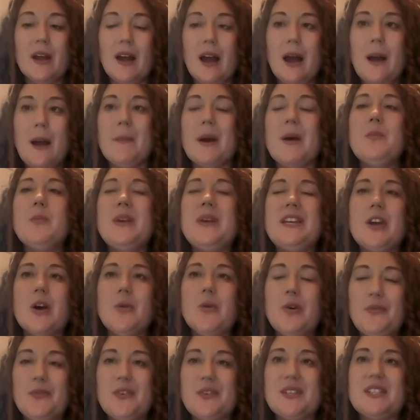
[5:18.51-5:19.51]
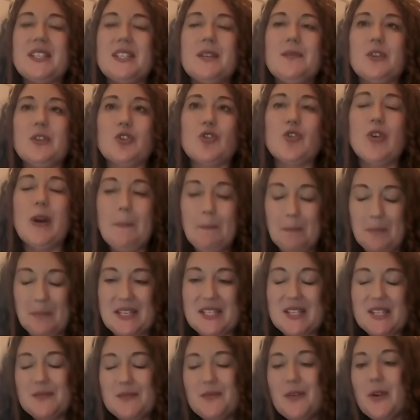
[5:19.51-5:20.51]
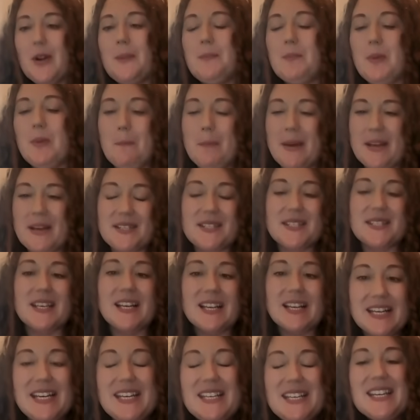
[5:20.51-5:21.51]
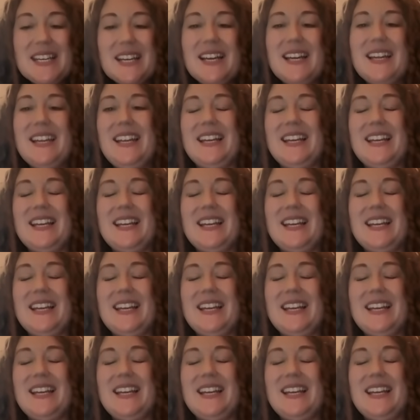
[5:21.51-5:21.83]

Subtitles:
And we know obviously that Trump, he's a very bombastic leader.